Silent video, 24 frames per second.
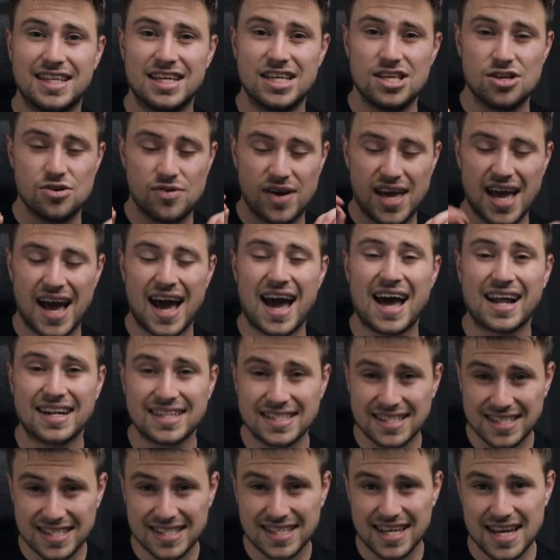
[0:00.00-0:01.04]

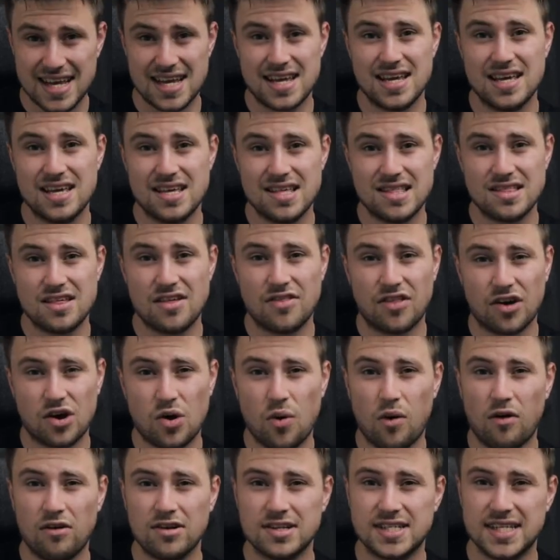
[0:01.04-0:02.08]
that the
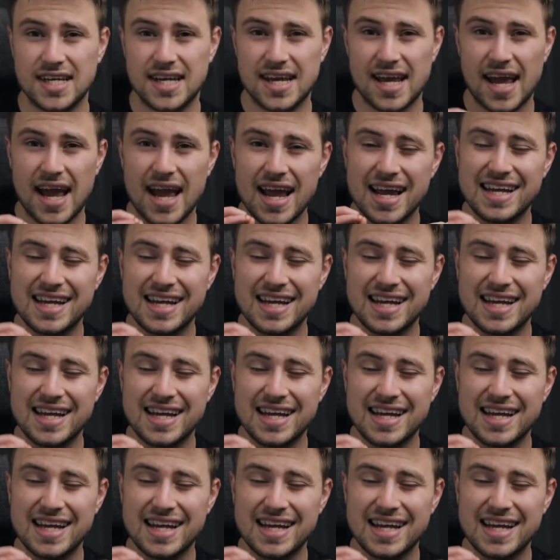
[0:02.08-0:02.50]
quality